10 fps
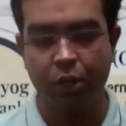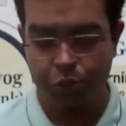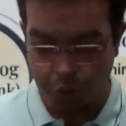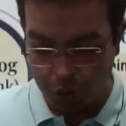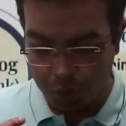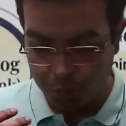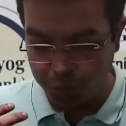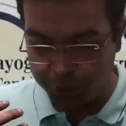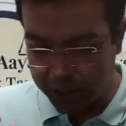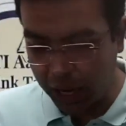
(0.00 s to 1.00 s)

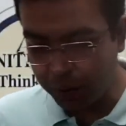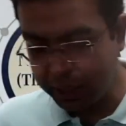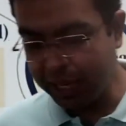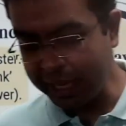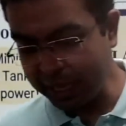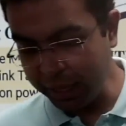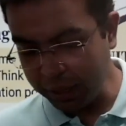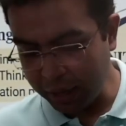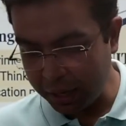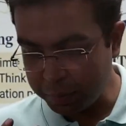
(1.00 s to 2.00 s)
So without taking
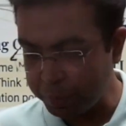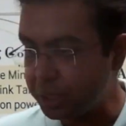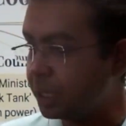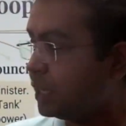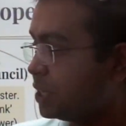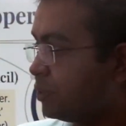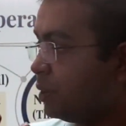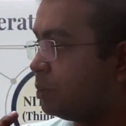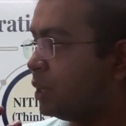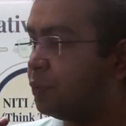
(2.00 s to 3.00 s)
a representation
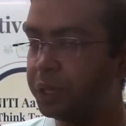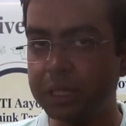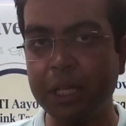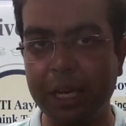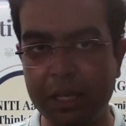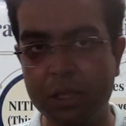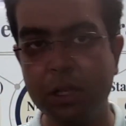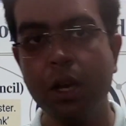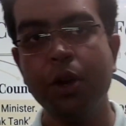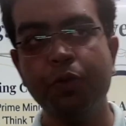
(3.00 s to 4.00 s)
from the different
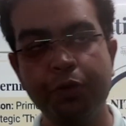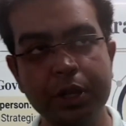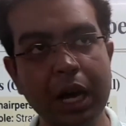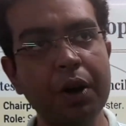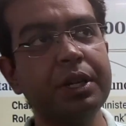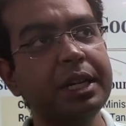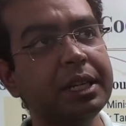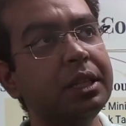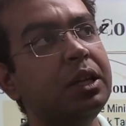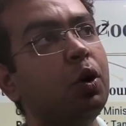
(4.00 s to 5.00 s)
states, without
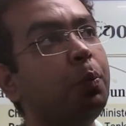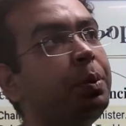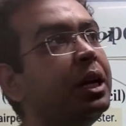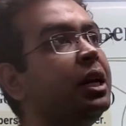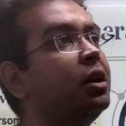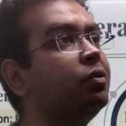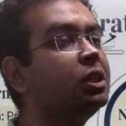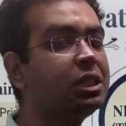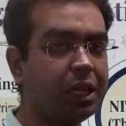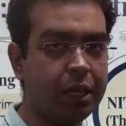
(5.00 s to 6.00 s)
taking the opinion of
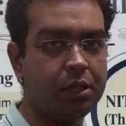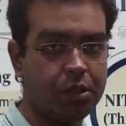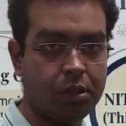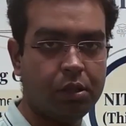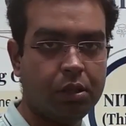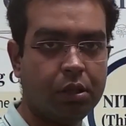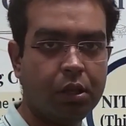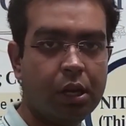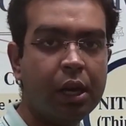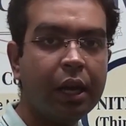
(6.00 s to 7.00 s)
the states,
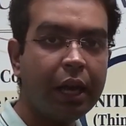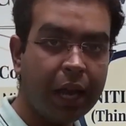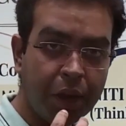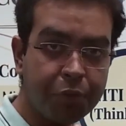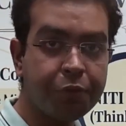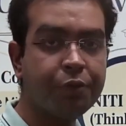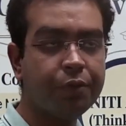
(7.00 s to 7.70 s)
if